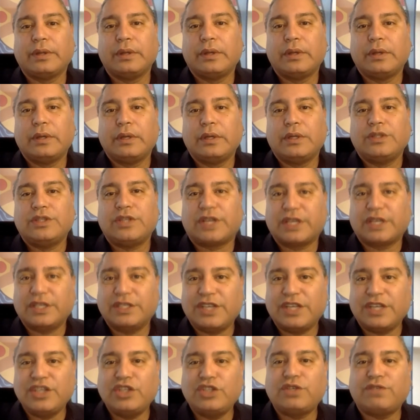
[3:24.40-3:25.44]
To
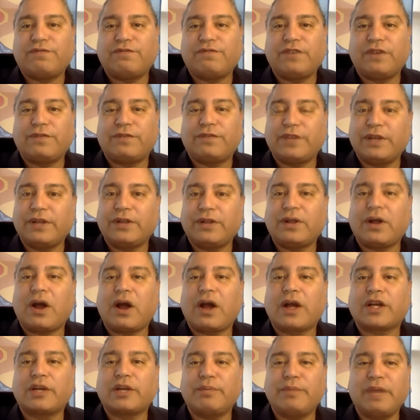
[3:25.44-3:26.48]
continue to fulfill our
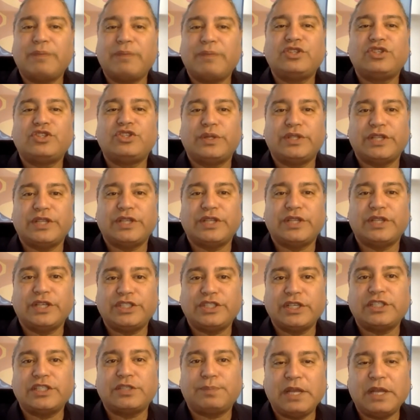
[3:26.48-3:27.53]
commitment to Indigenous
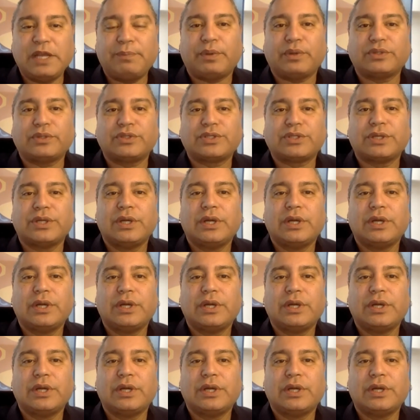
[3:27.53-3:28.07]
peoples,